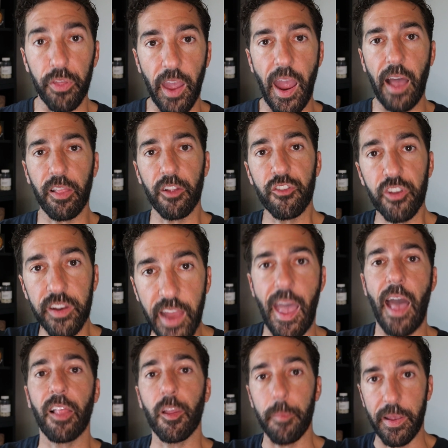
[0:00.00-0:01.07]
the halogen
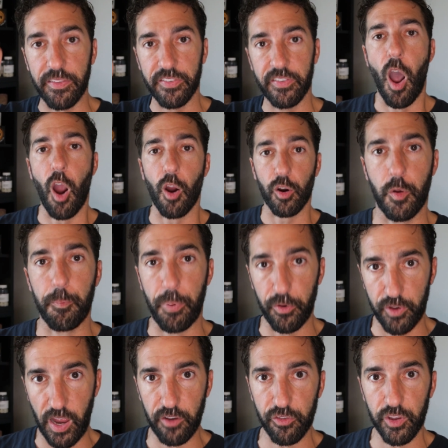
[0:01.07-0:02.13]
elements are
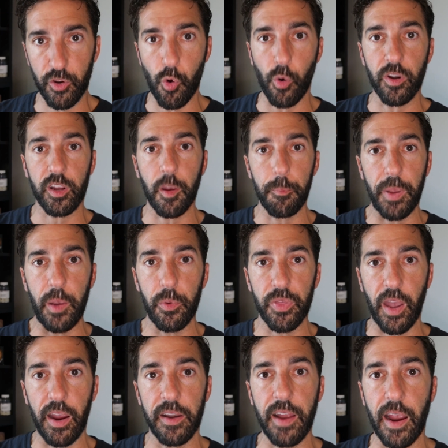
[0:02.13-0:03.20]
potentially going to compete with
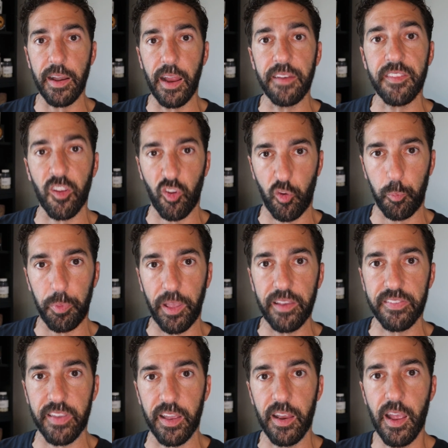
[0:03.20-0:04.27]
iodine and
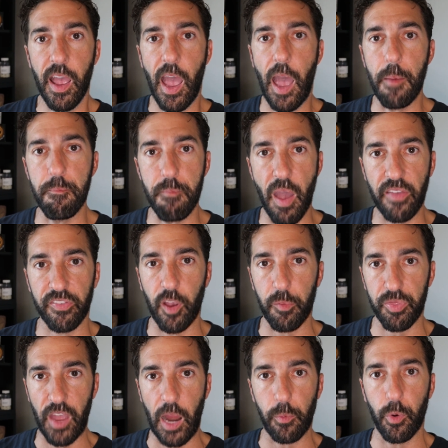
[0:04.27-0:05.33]
displace it and mess
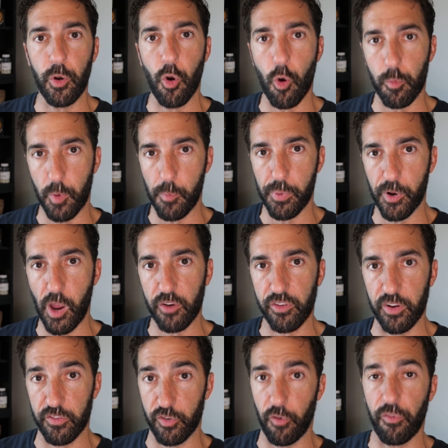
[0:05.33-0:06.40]
up thyroid hormone
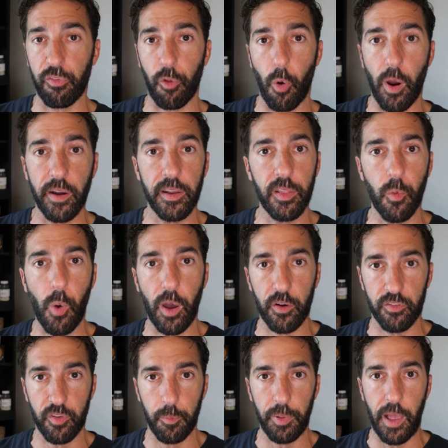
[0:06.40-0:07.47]
production. So fluoride in the
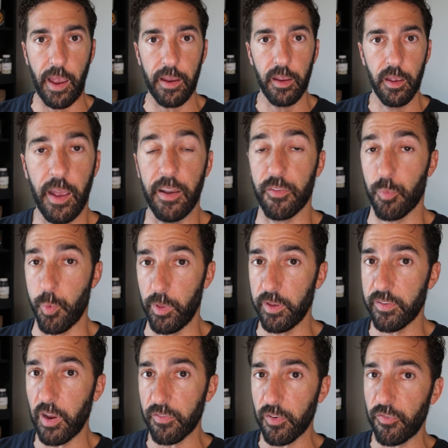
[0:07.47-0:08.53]
water supply, and it's
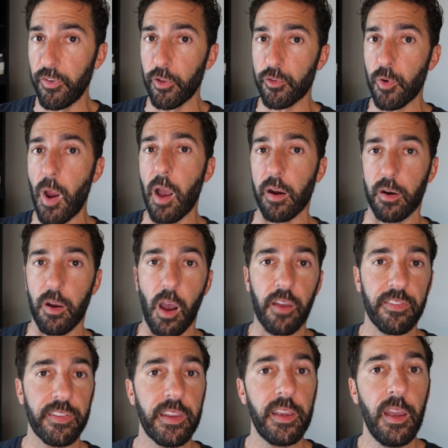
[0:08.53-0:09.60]
really tough to filter out.
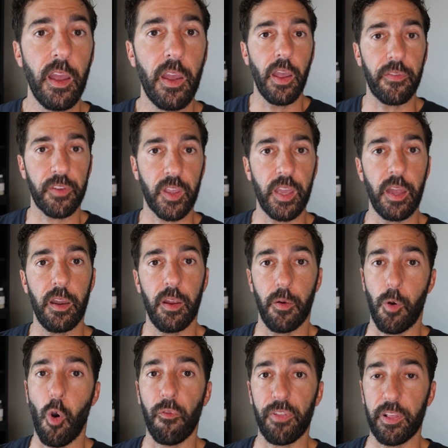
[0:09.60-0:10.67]
Costly, you have to get,
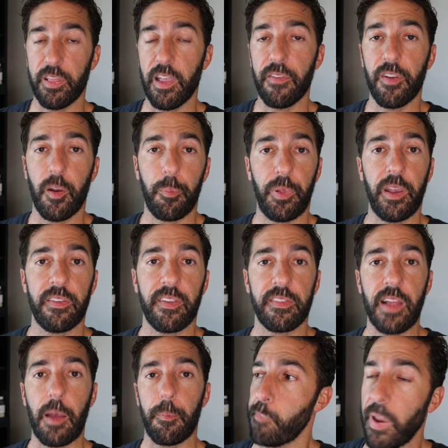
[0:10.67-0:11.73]
well, hopefully live in a place that's
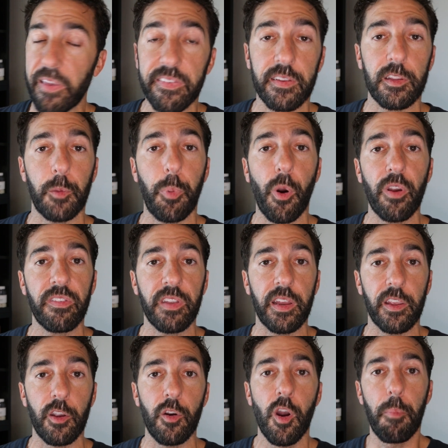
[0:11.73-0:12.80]
not basically
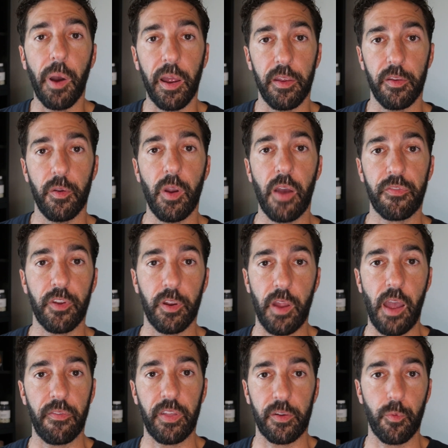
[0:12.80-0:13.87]
poisoning you, but you have to
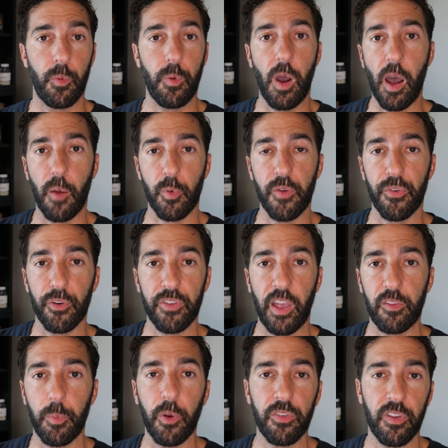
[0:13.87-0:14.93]
have like reverse
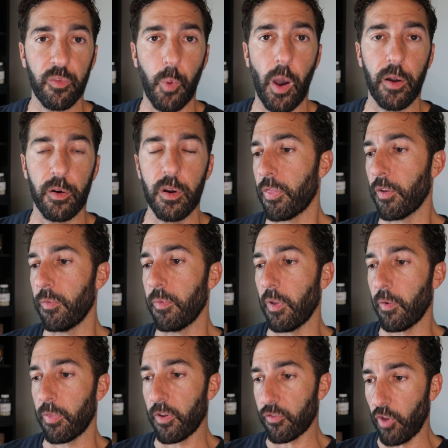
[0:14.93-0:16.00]
osmosis water. Then
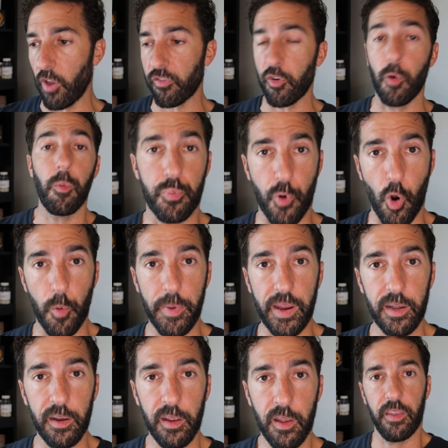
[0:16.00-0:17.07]
there's also
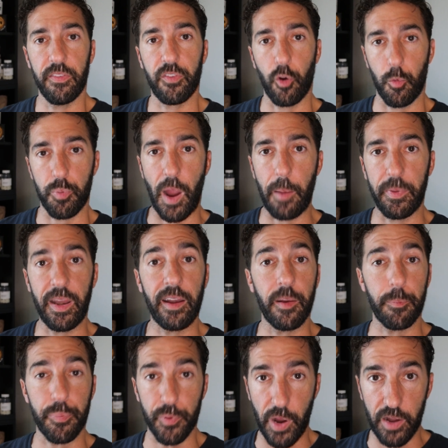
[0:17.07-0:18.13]
bromine, and so
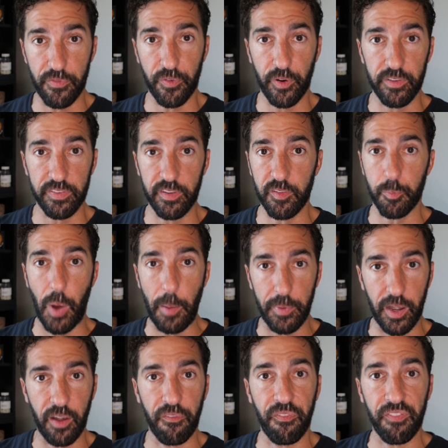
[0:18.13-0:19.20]
brominated bread, for instance,
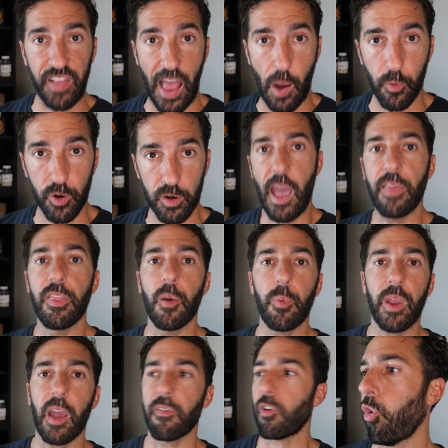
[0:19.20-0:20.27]
brominated flour, and then
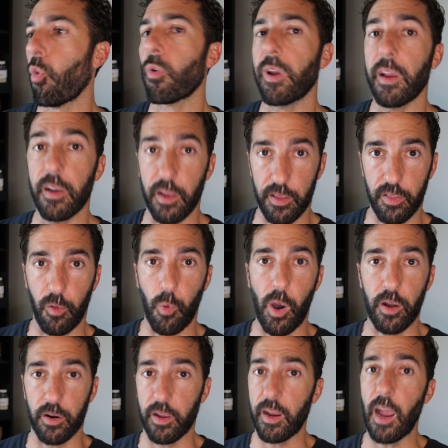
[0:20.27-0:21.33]
we have chlorine in the
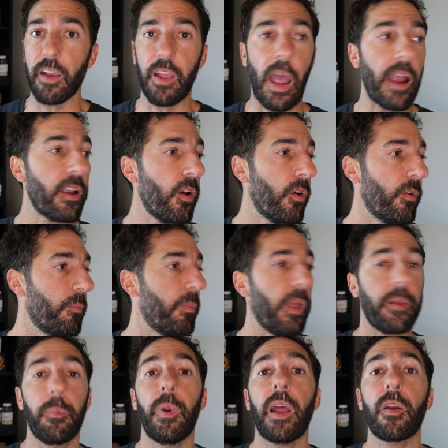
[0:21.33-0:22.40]
water. I go to,
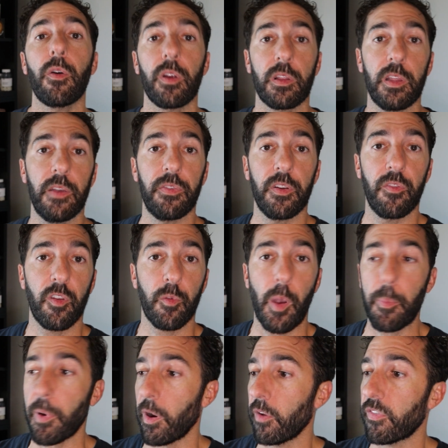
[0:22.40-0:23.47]
like, when I go to Cleveland to visit my
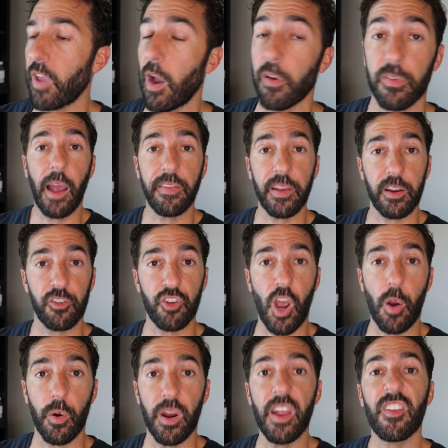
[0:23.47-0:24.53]
parents' house, I take a
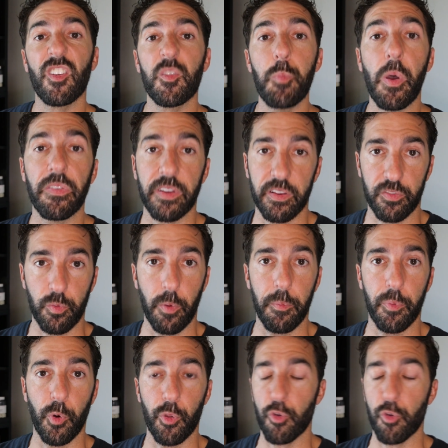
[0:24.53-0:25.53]
shower, it smells like a swimming pool.